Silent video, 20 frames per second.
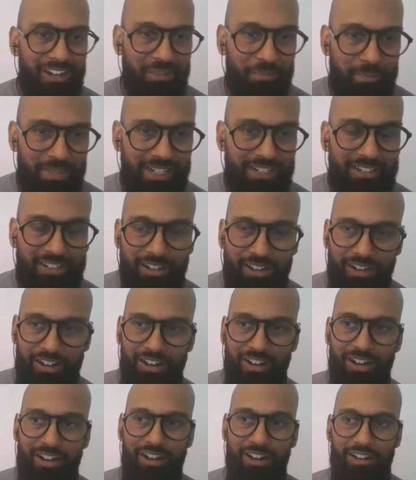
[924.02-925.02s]
are the big
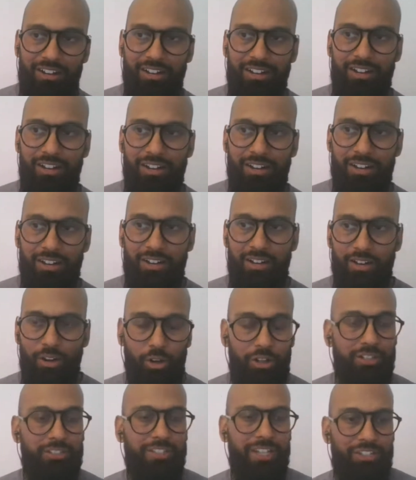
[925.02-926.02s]

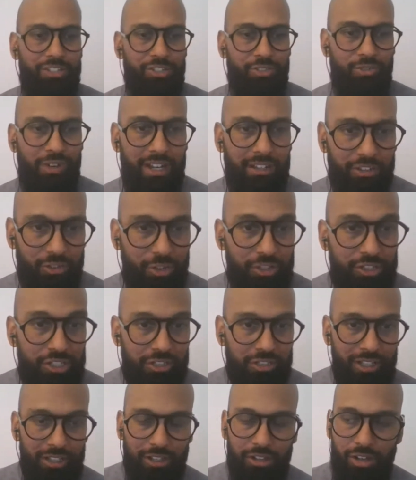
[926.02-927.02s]
organizations, right?
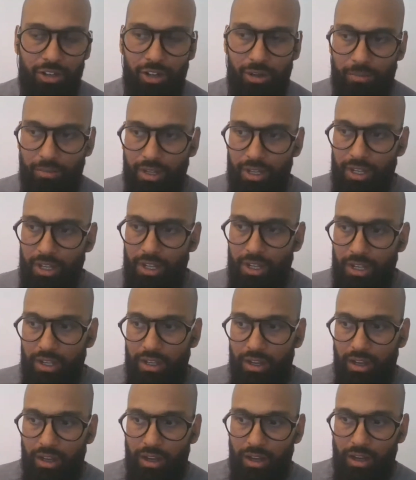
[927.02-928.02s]
Deutsche Telekom,
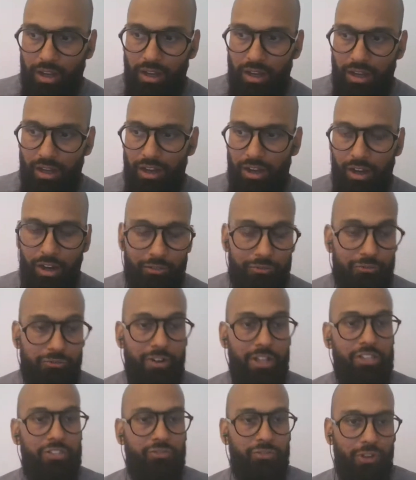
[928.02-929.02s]
our
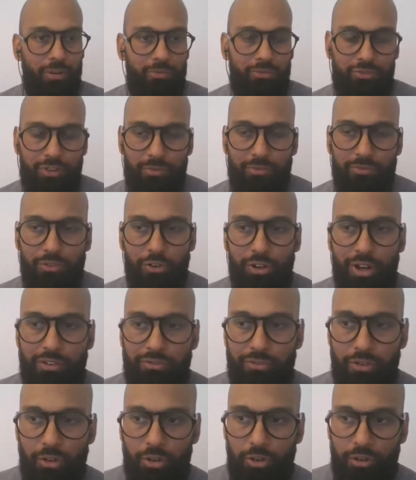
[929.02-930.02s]
friends from
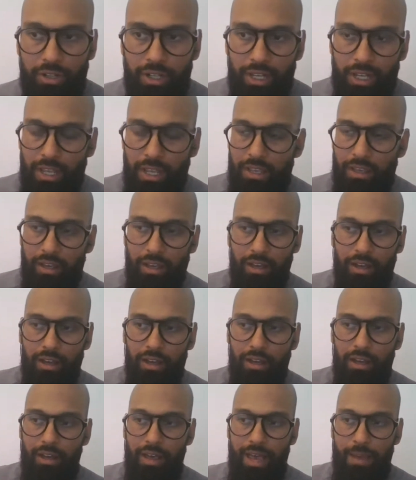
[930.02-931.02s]
Vodafone,
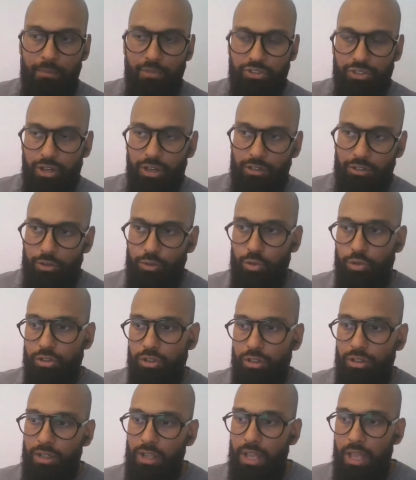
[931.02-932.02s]
Amazon,
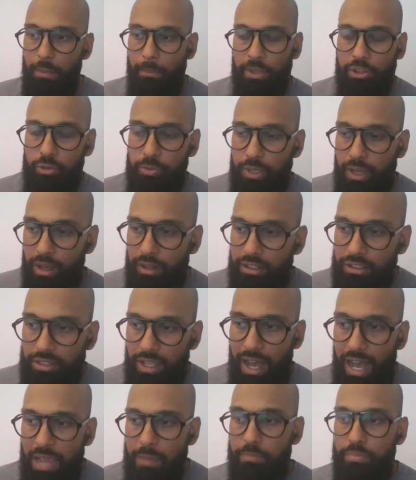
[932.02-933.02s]
Google. But to be
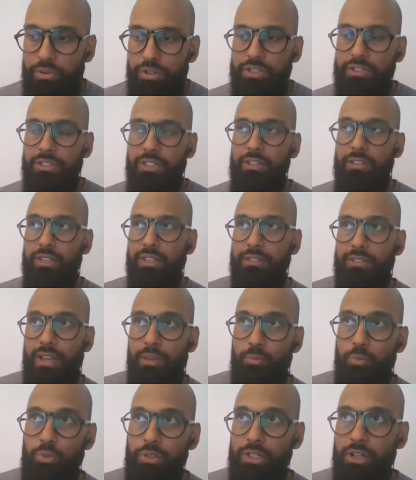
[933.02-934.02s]
honest, I personally think
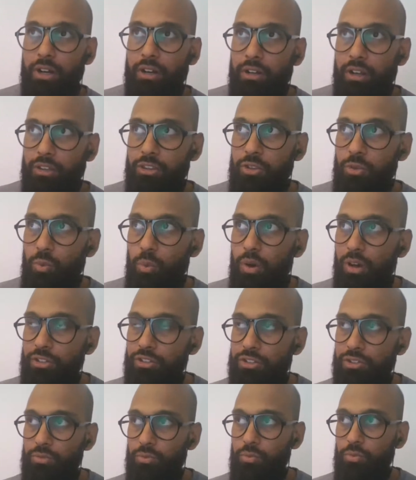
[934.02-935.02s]
that we are not the
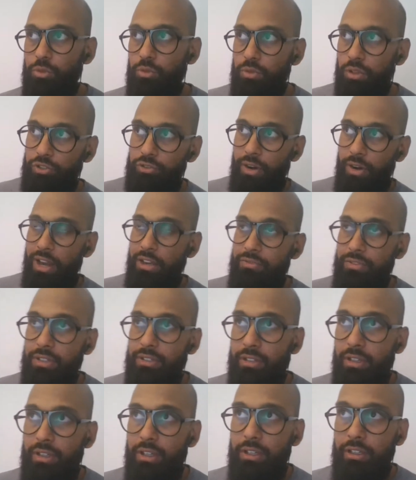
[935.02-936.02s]
ones who will drive
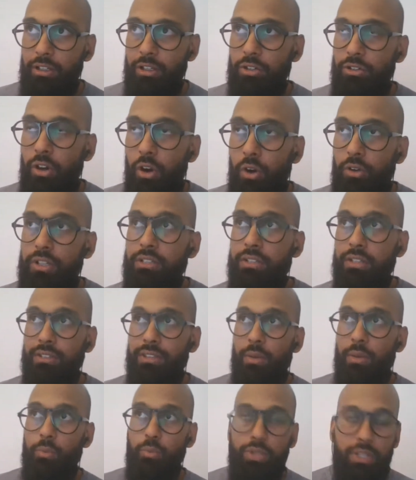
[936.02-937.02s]
it. You know, the only
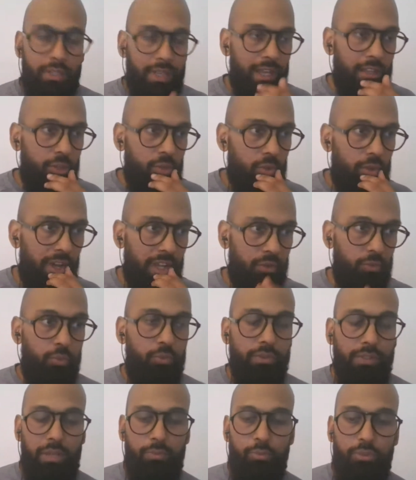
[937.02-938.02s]
thing that we can do
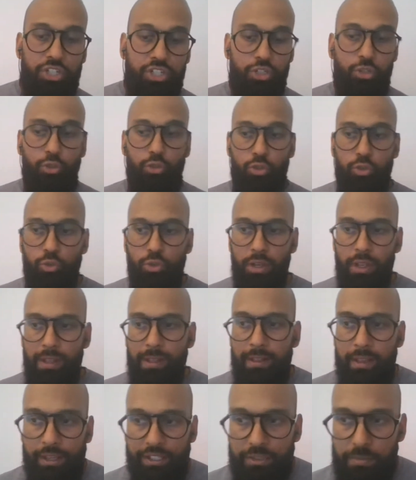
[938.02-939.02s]
and that we should do
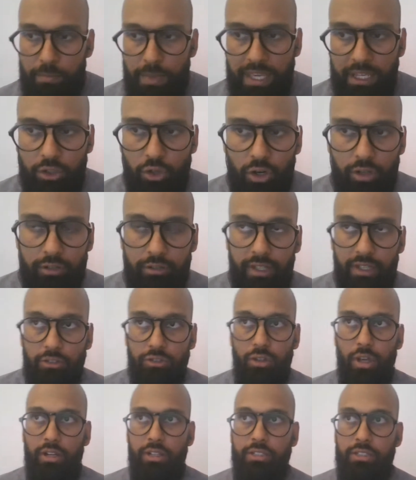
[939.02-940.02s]
is make our
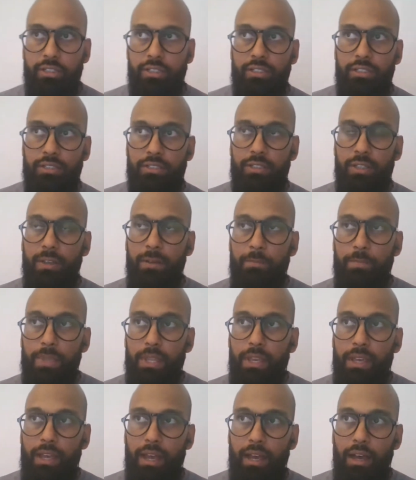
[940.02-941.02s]
technologies
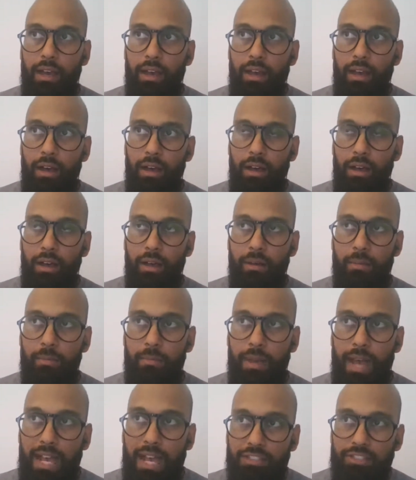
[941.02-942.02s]

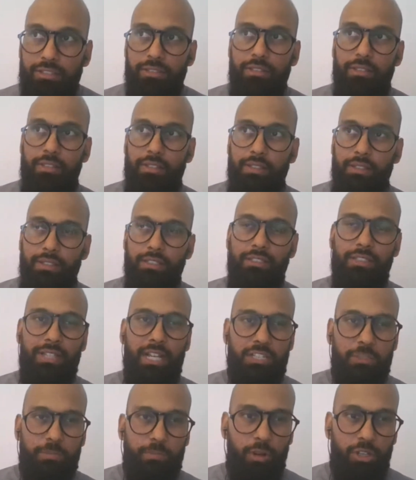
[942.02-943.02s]
as
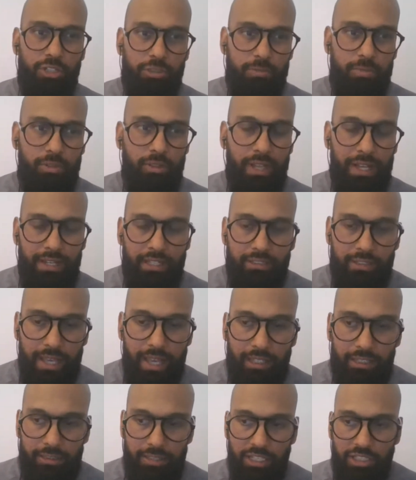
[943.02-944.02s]
easy as possible and as
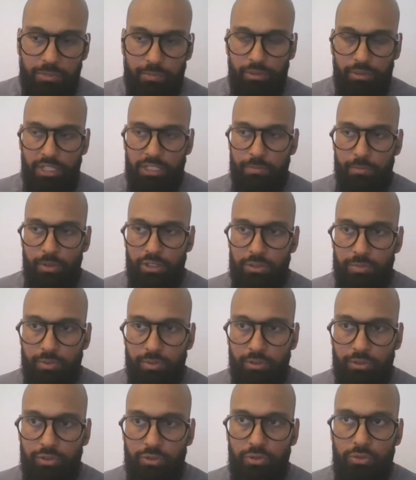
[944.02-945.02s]
accessible as
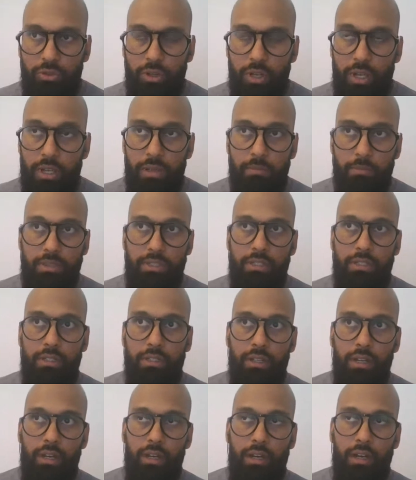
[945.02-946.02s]
possible to
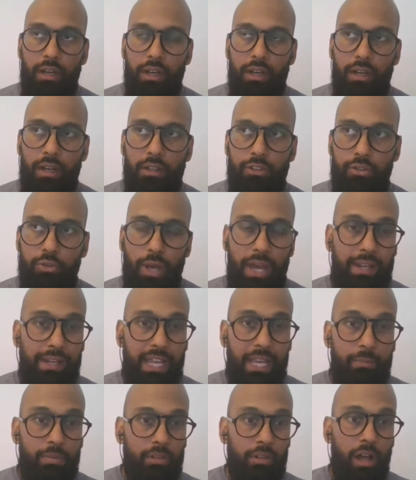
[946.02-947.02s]
be to
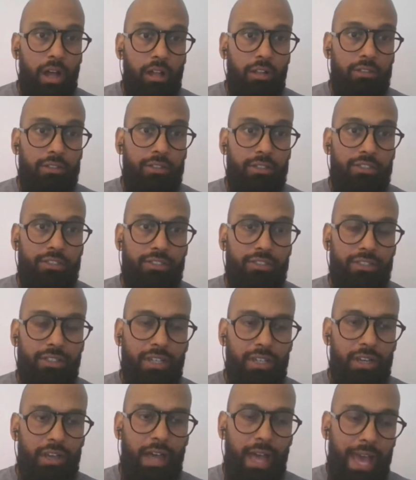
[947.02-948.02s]
enable all
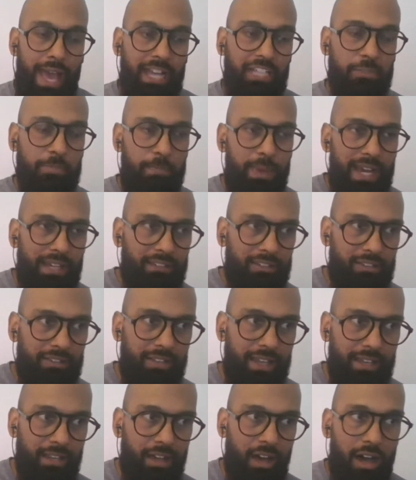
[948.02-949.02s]
these
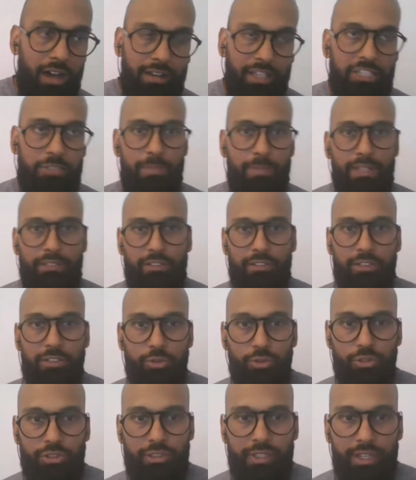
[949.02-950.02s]
expected and unexpected
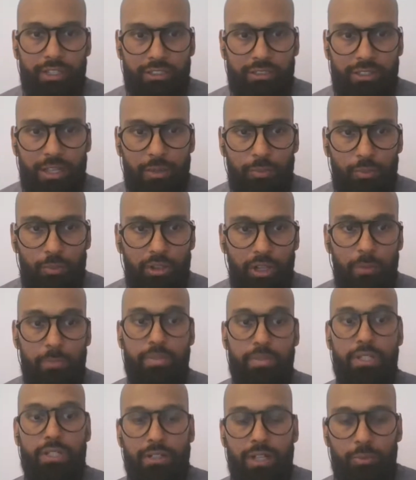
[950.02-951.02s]
use cases that will
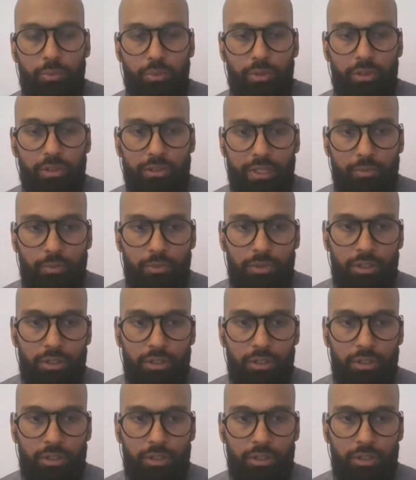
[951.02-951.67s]
appear, that will